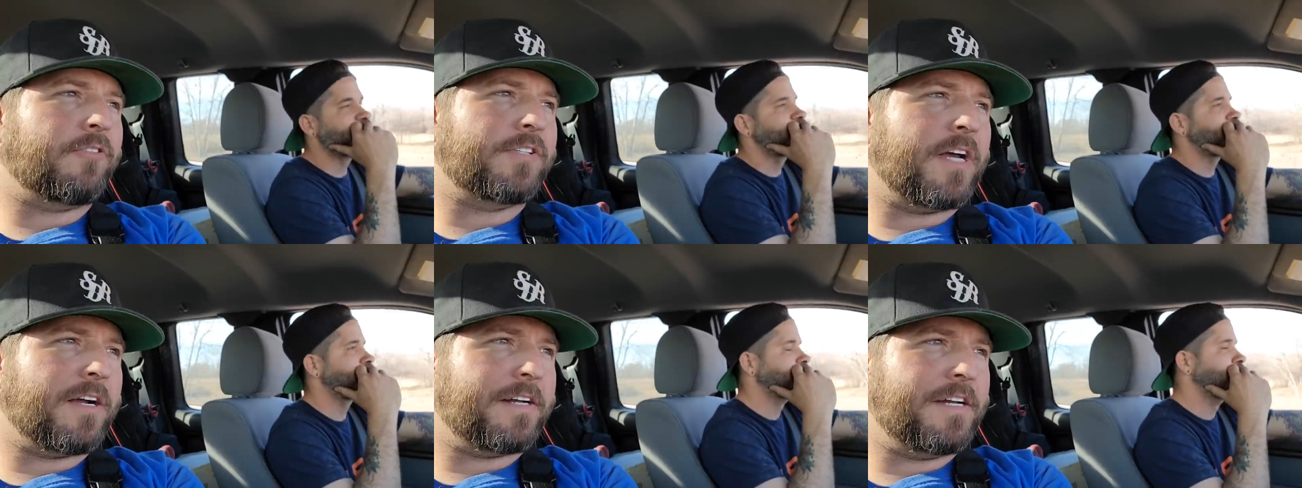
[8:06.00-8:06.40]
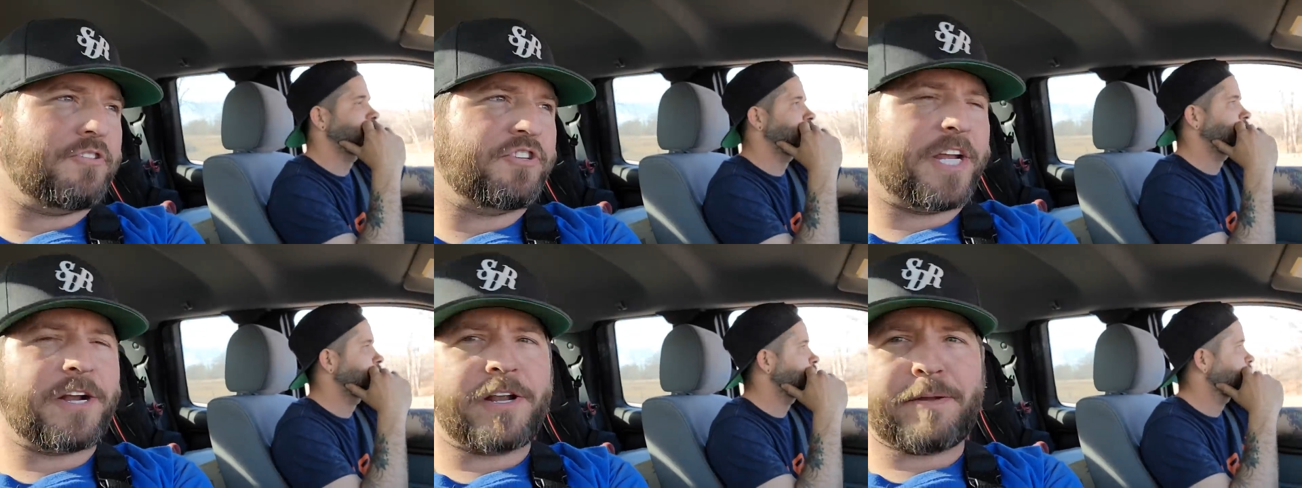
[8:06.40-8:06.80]
Speaker 1: I was talking to
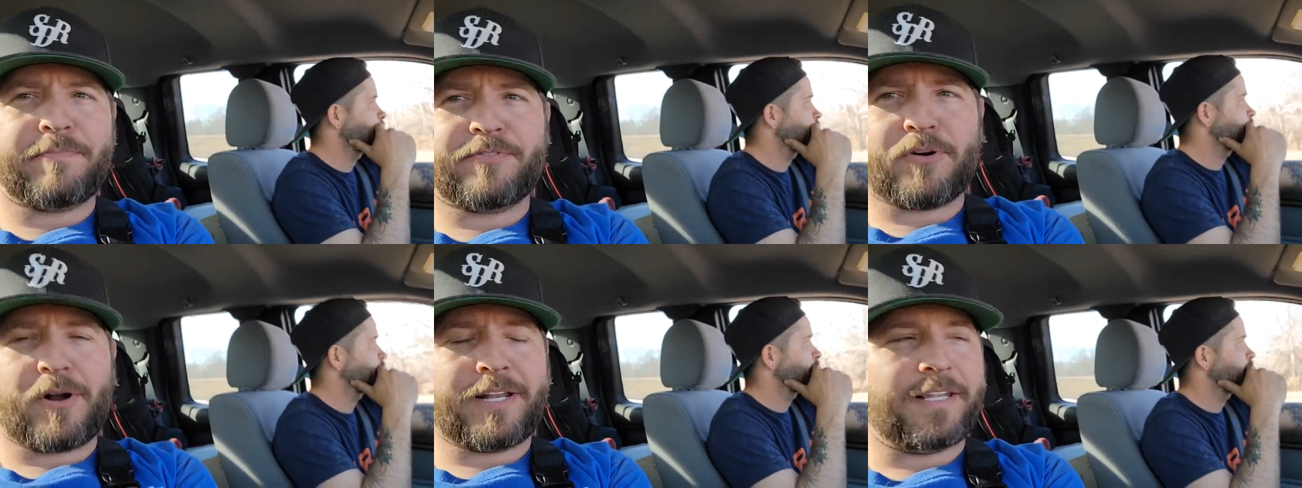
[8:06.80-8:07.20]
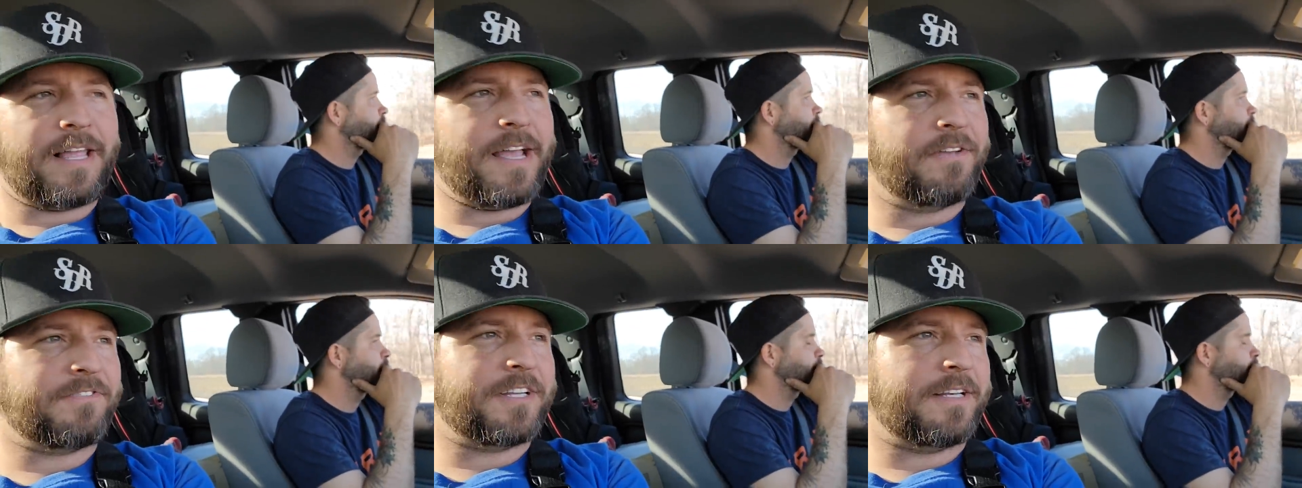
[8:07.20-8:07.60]
Jerry before I
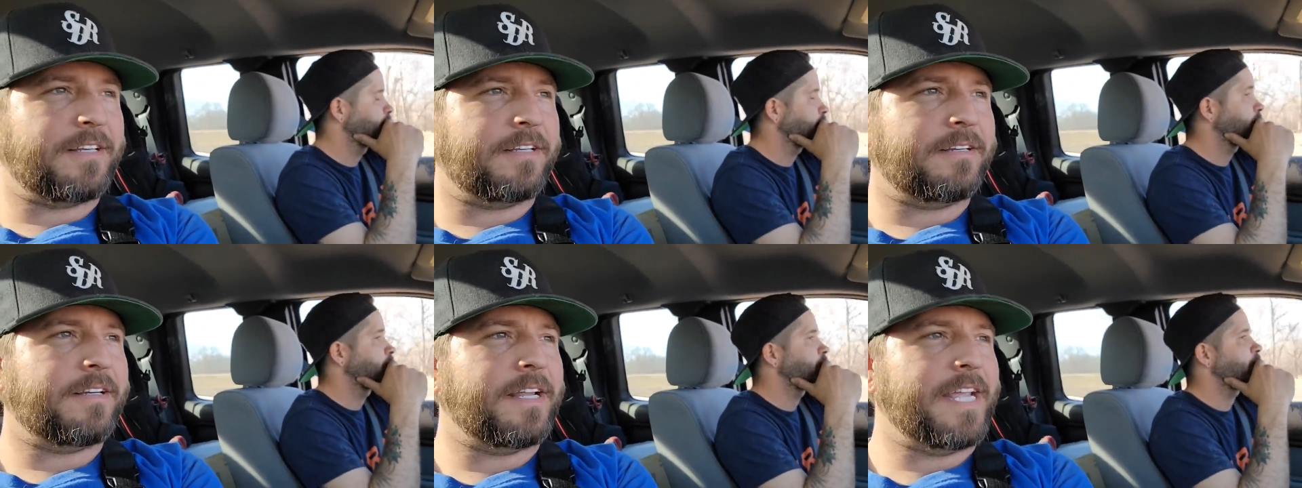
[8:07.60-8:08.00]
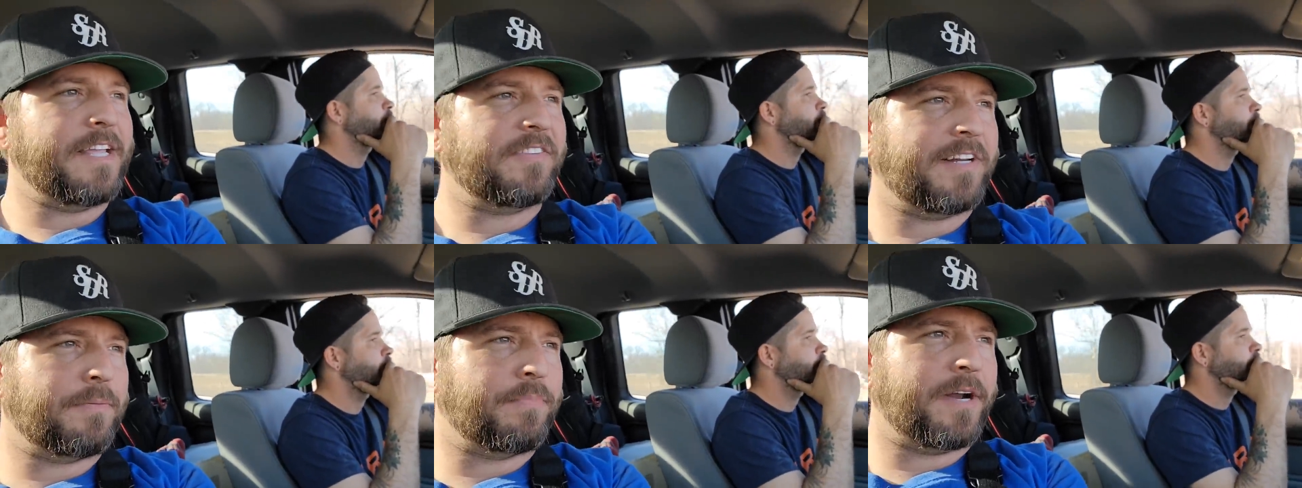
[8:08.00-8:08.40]
left, and
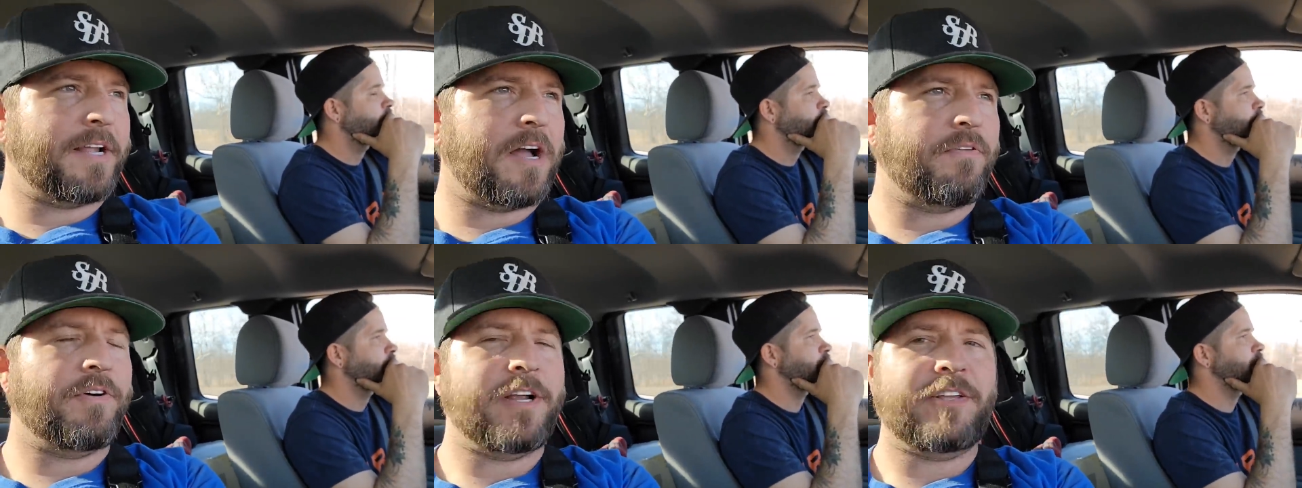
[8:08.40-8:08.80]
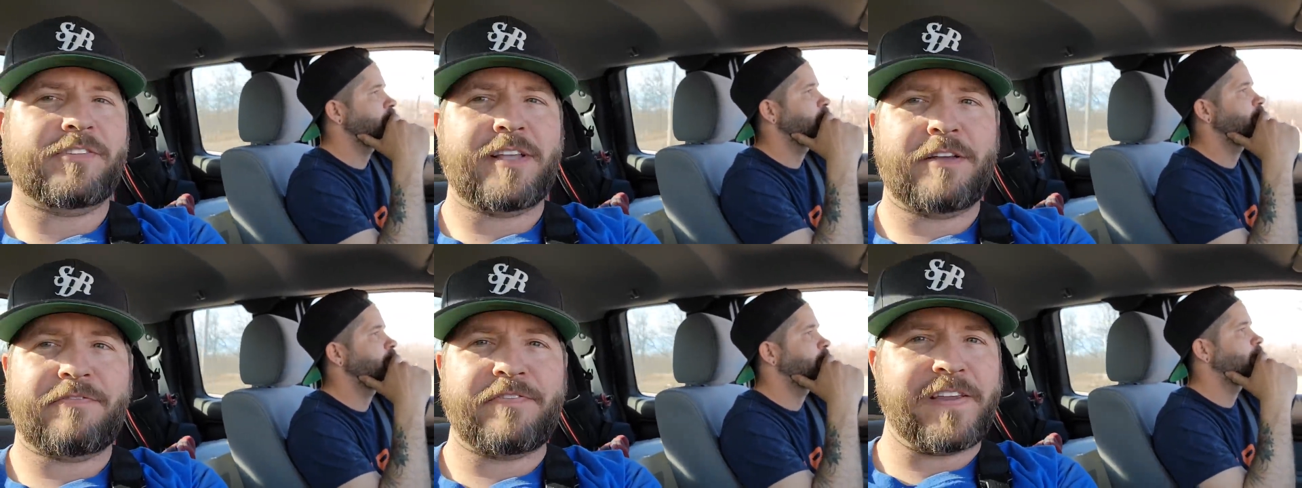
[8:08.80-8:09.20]
he's going to bring over
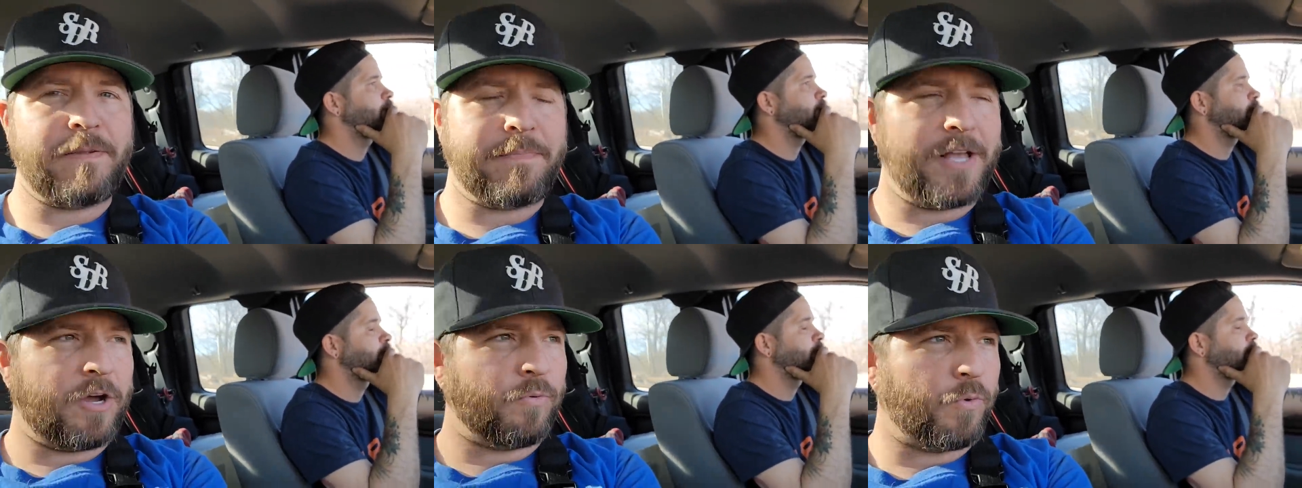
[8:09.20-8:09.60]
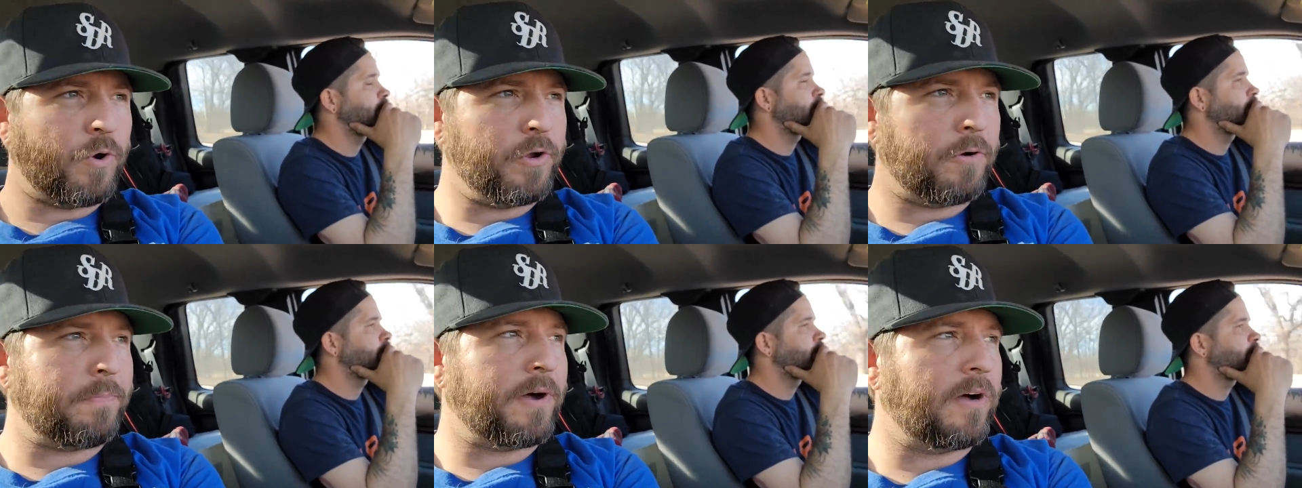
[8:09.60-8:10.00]
his uh, female
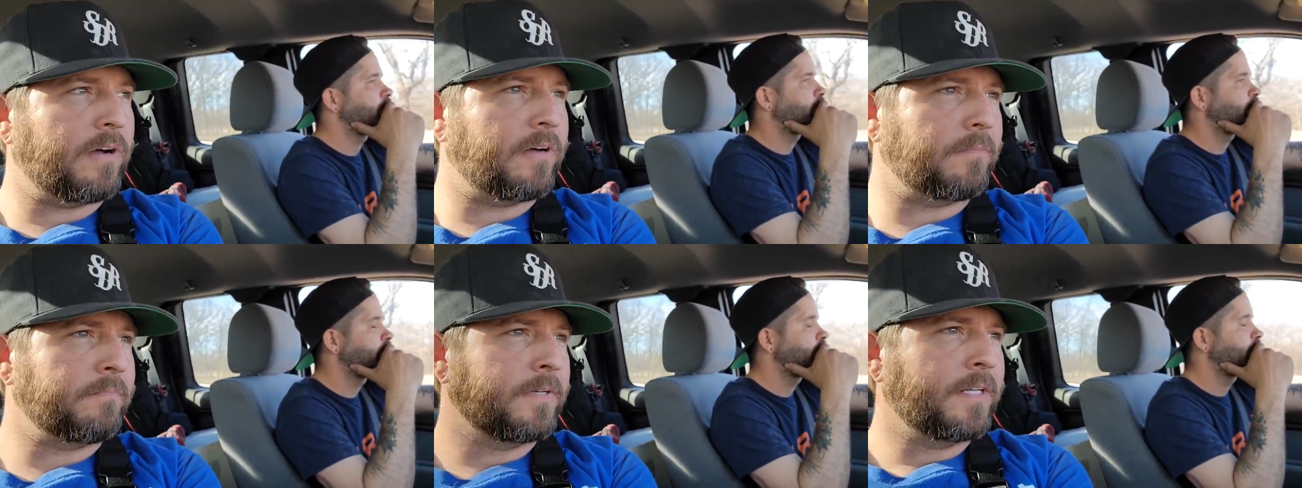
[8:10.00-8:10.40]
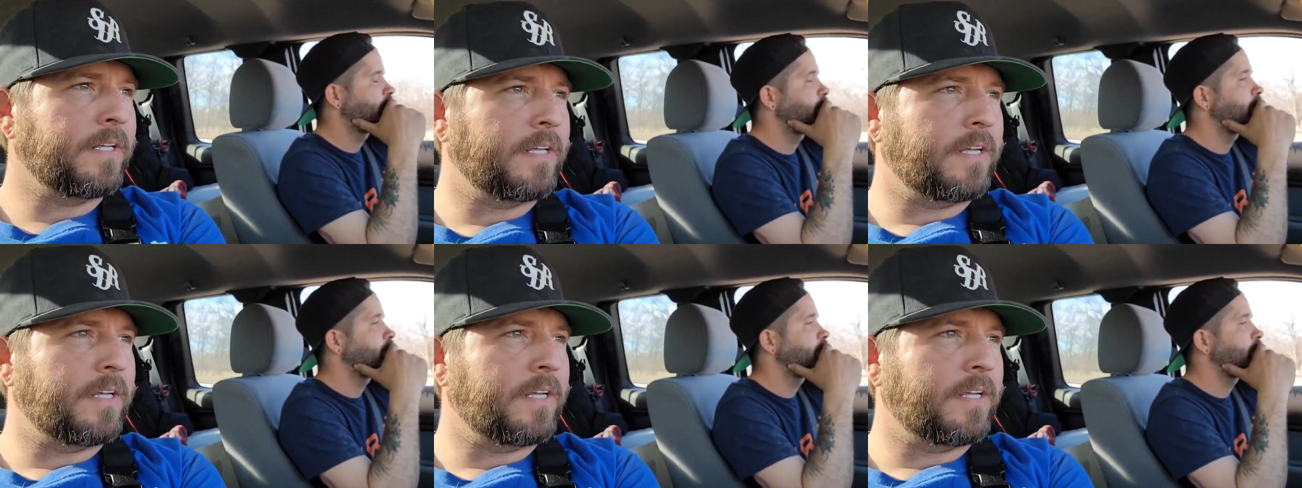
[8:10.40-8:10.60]
royal palm,